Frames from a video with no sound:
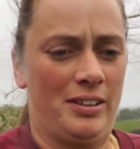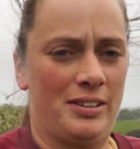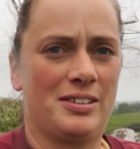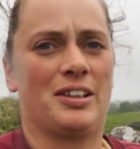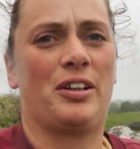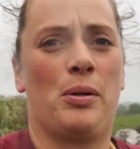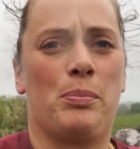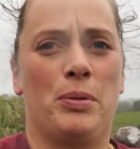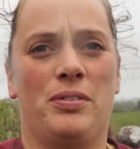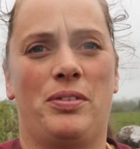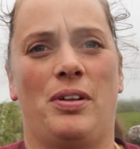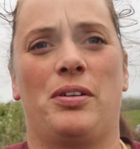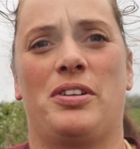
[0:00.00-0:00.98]
it's a couple
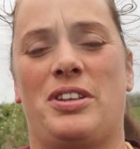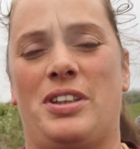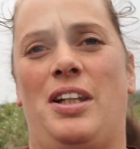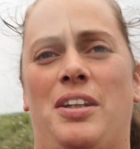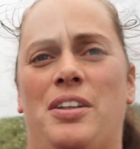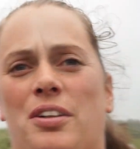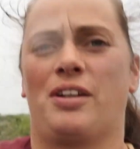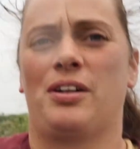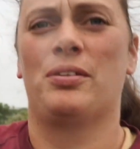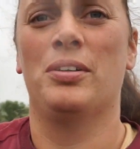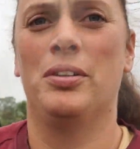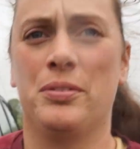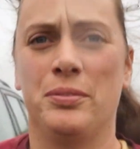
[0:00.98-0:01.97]
of hours later
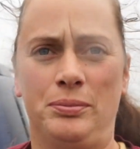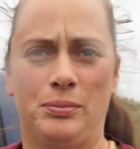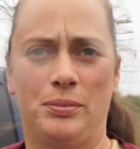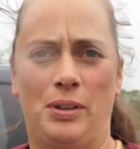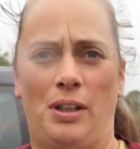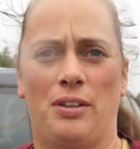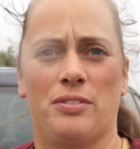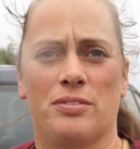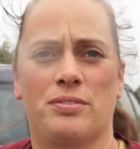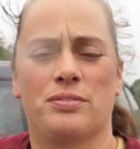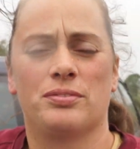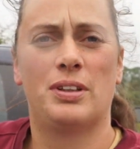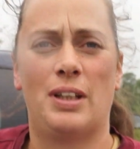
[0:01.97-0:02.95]
now, kind
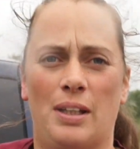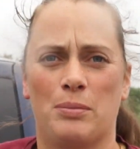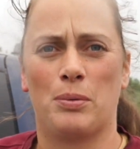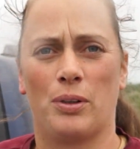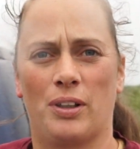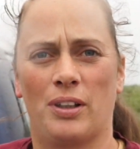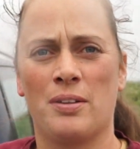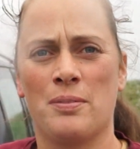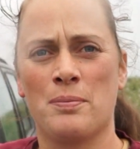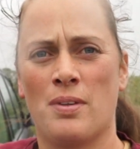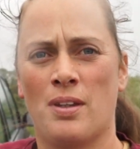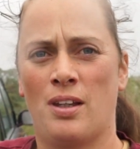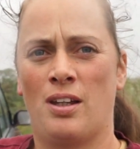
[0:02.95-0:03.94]
of late morning,
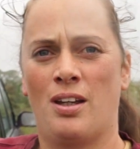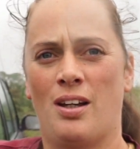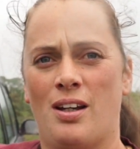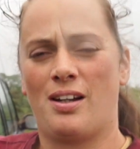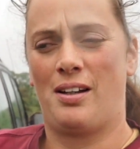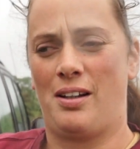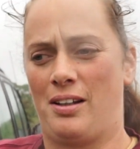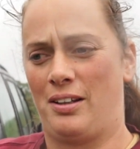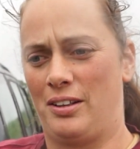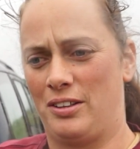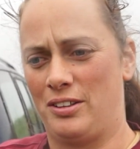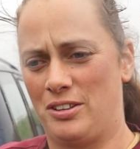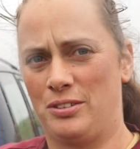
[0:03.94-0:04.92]

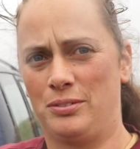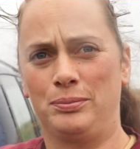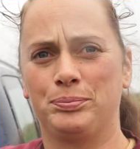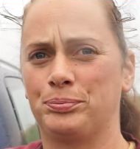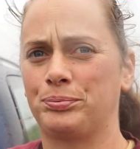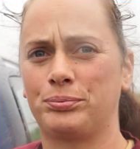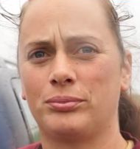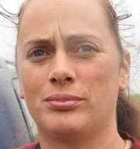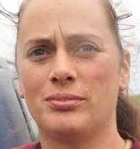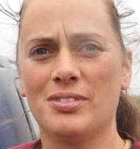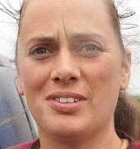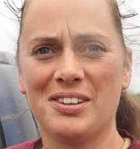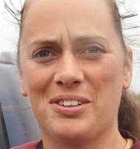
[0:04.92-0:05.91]
and
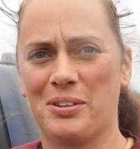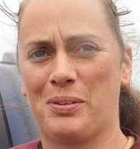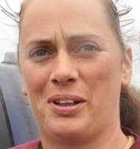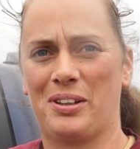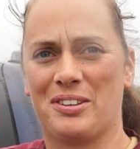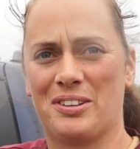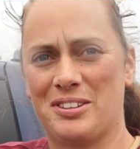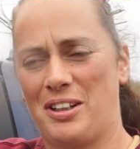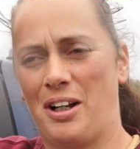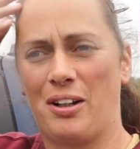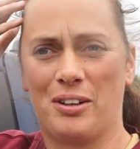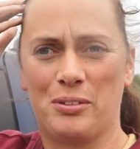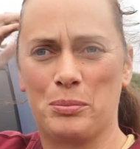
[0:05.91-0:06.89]
the weather is
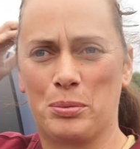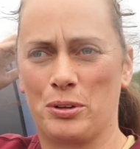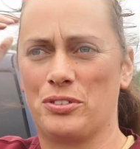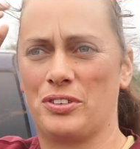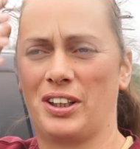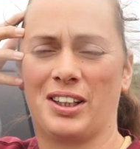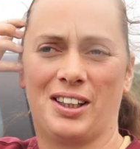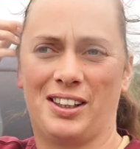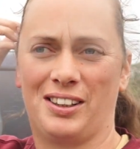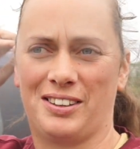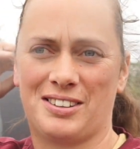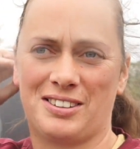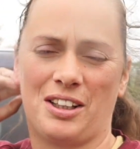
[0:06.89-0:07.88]
not improving
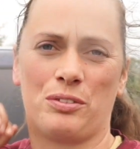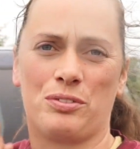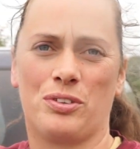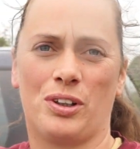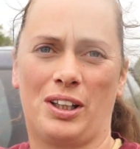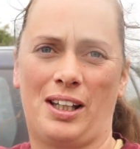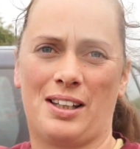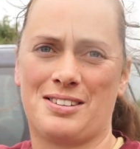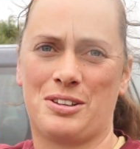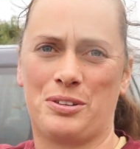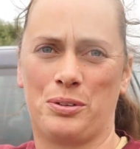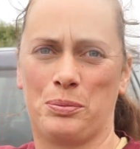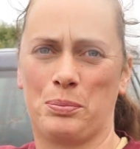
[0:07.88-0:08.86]
and it's not forecast
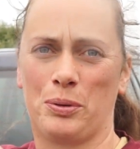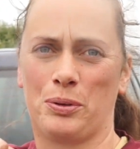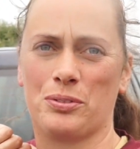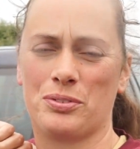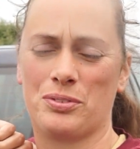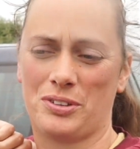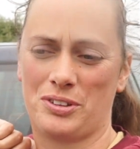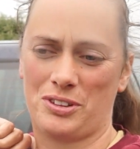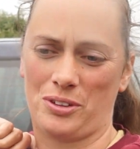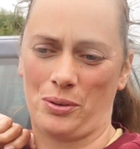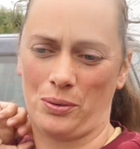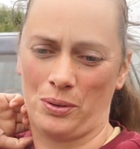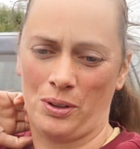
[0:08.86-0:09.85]
to improve.
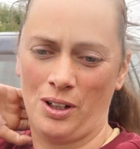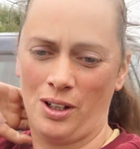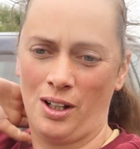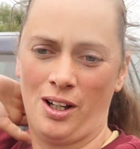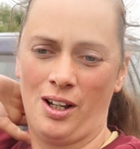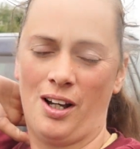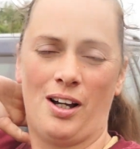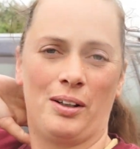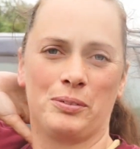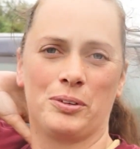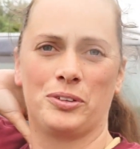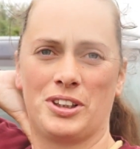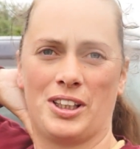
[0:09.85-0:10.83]
So
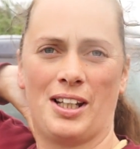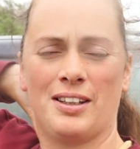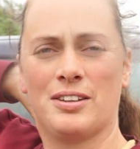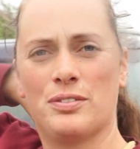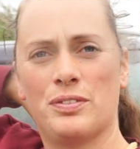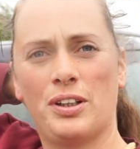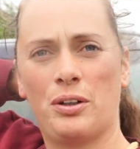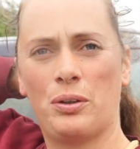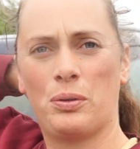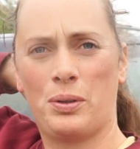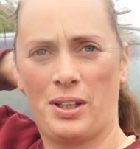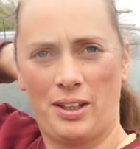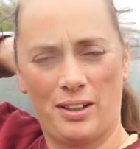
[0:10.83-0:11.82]
I'm going to end the video
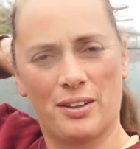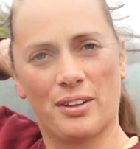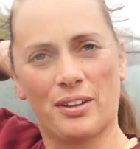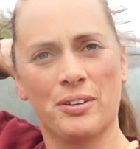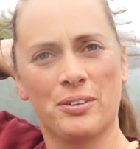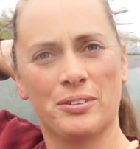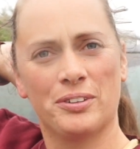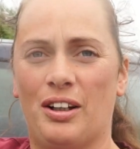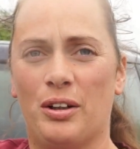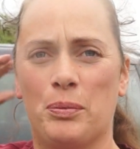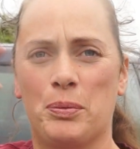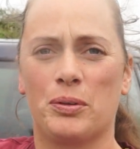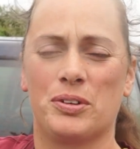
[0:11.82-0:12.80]
here. I
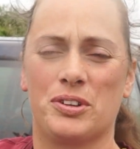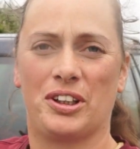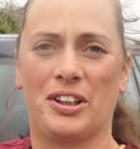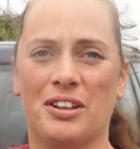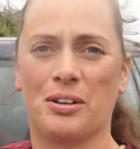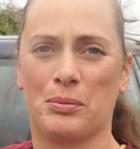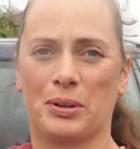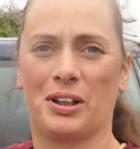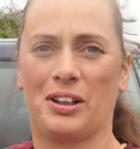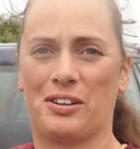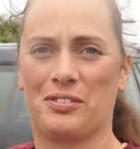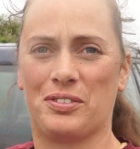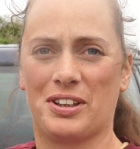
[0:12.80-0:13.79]
hope you enjoyed coming
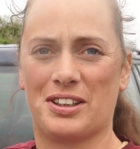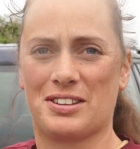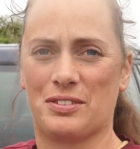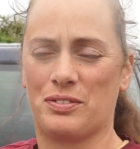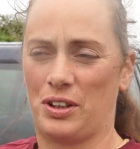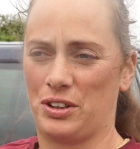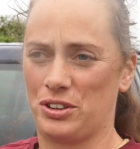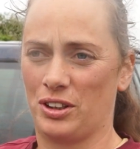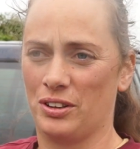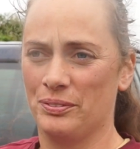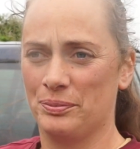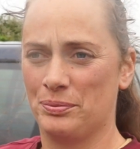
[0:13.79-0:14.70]
along for this adventure.